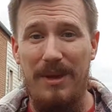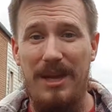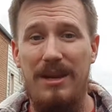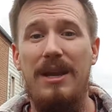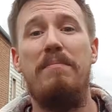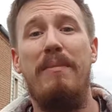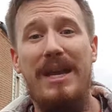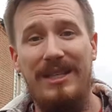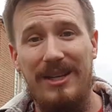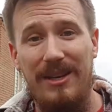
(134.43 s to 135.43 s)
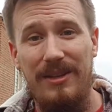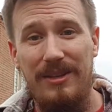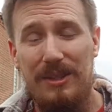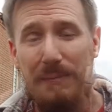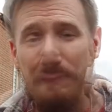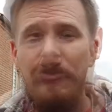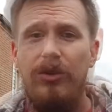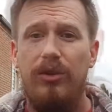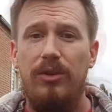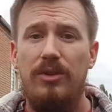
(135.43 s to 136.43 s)
in maintenance.
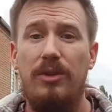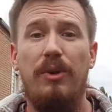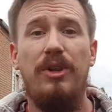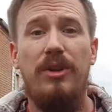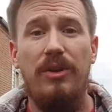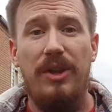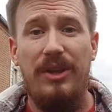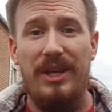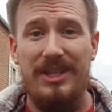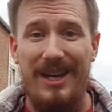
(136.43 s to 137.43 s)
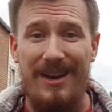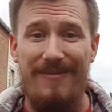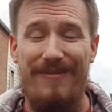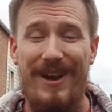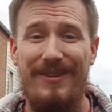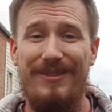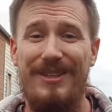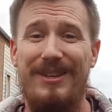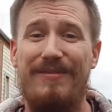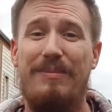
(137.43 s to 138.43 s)
So one of the other things that I've found
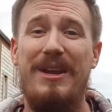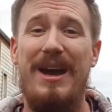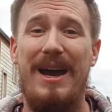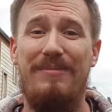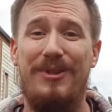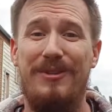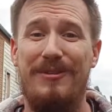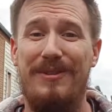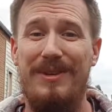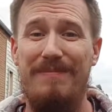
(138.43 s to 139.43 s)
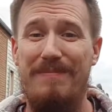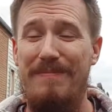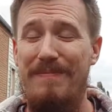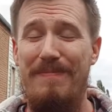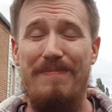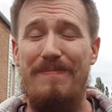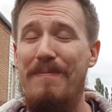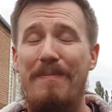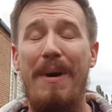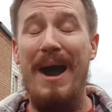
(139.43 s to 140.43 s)
that have been absolutely
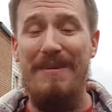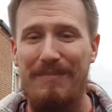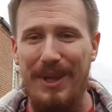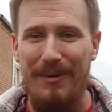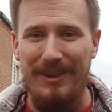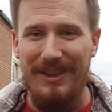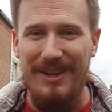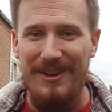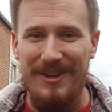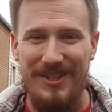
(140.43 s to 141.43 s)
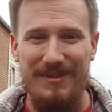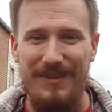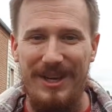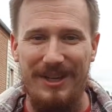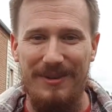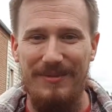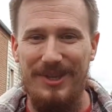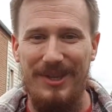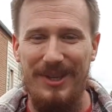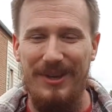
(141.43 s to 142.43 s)
mind-blowingly awesome when it comes
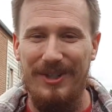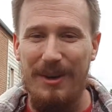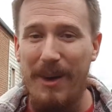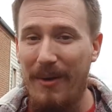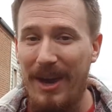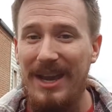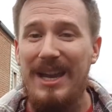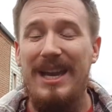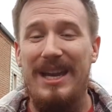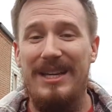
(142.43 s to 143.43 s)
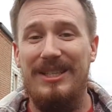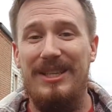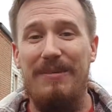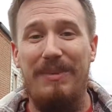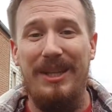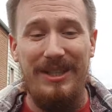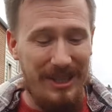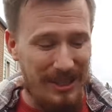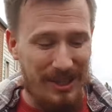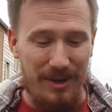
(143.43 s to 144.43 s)
to the Automower is the
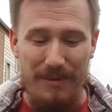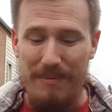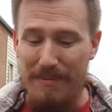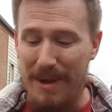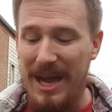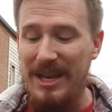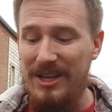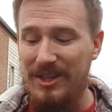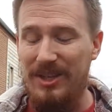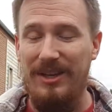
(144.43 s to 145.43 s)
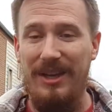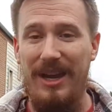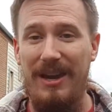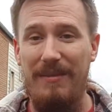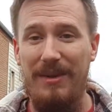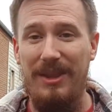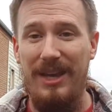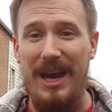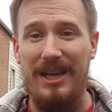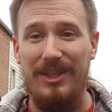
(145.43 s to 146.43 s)
ability to manage
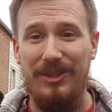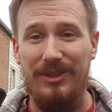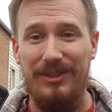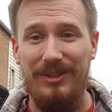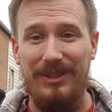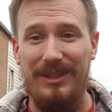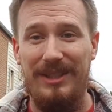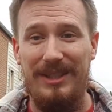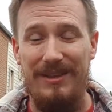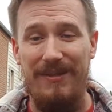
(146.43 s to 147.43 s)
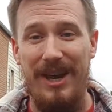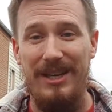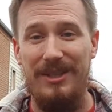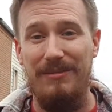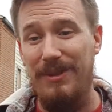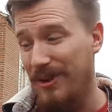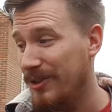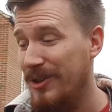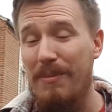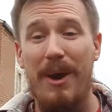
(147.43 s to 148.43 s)
the actual device, the
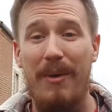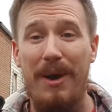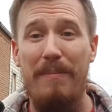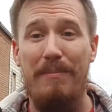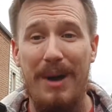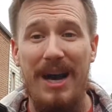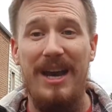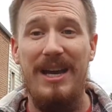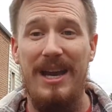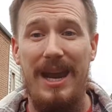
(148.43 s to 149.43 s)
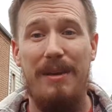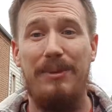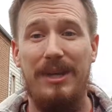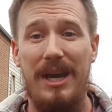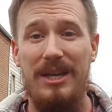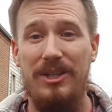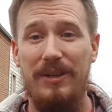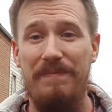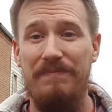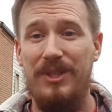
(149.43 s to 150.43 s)
Automower, by an
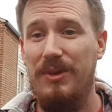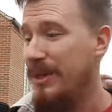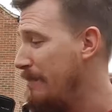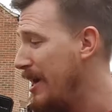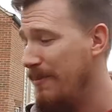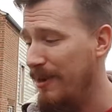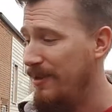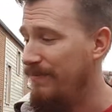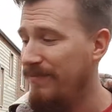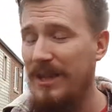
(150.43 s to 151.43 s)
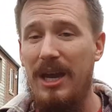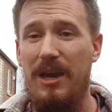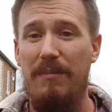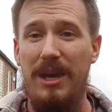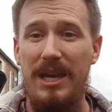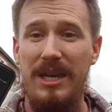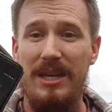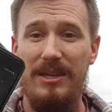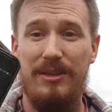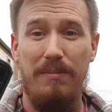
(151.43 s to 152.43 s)
application. So at the moment he
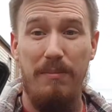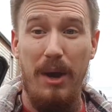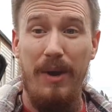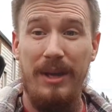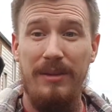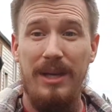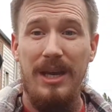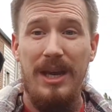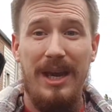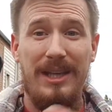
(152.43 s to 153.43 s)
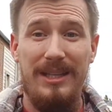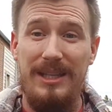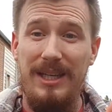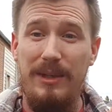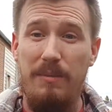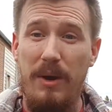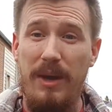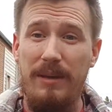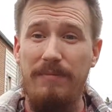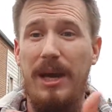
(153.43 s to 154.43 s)
is mowing. I can see he's
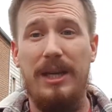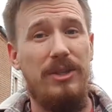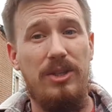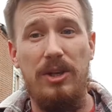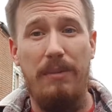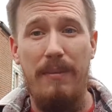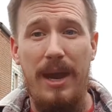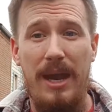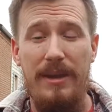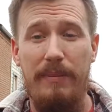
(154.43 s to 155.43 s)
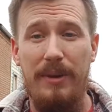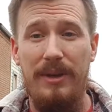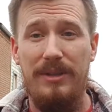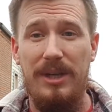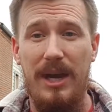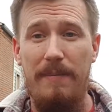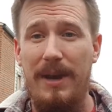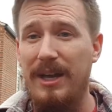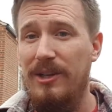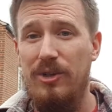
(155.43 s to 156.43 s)
mowing, I can stop him at any point in time,
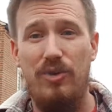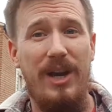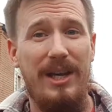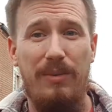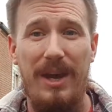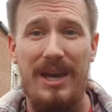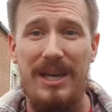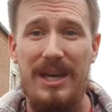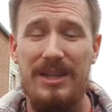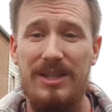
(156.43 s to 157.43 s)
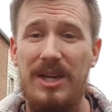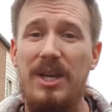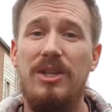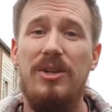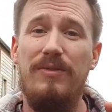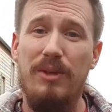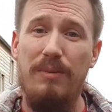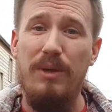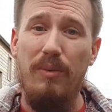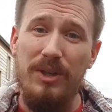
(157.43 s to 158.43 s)
I can track where he is. So if
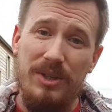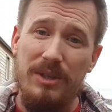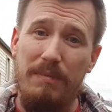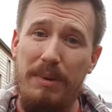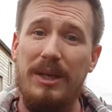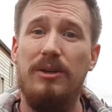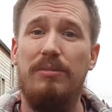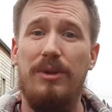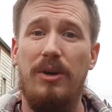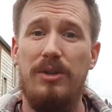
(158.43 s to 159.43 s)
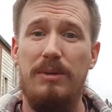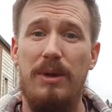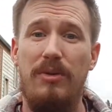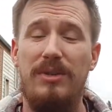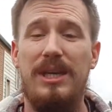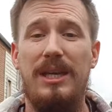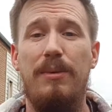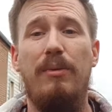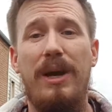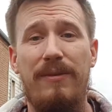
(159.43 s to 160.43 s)
somebody was to pick up the Automower and take him
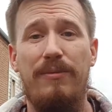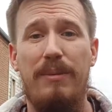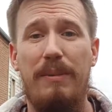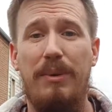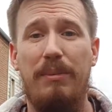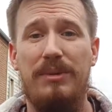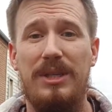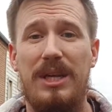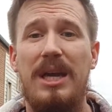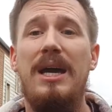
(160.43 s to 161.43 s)
away from my property,